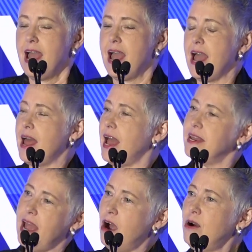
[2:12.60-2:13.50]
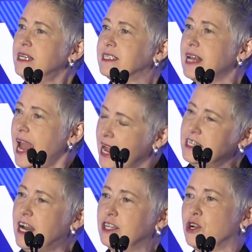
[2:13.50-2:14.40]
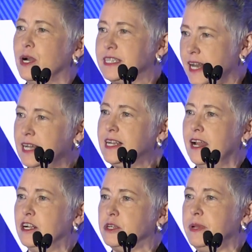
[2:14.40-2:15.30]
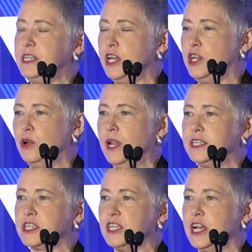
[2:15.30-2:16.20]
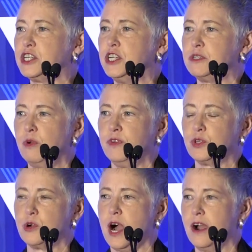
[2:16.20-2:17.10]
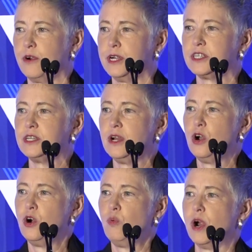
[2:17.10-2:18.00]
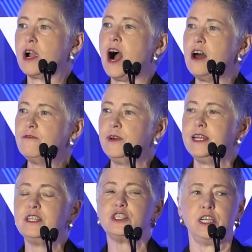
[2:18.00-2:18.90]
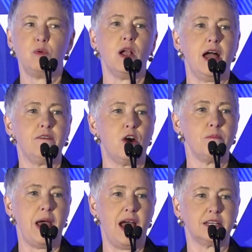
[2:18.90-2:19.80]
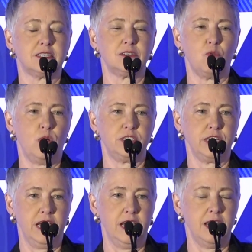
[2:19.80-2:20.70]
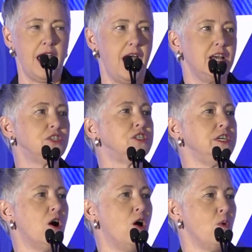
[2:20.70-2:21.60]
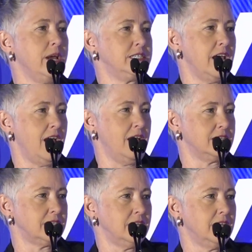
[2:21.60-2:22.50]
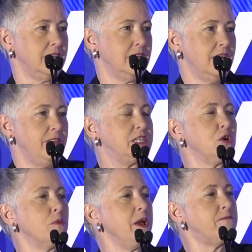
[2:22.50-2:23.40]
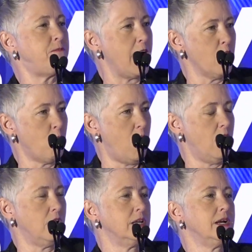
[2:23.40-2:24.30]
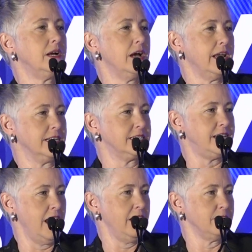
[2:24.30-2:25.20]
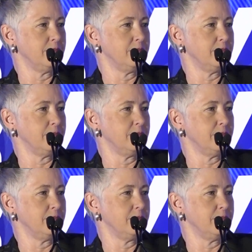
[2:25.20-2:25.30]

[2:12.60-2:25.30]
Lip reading: And now, as anti-choice and anti-LGBTQ legislation is moving through Congress, we're confident she will have our backs once again, as she always has, that she will be a firewall against hate.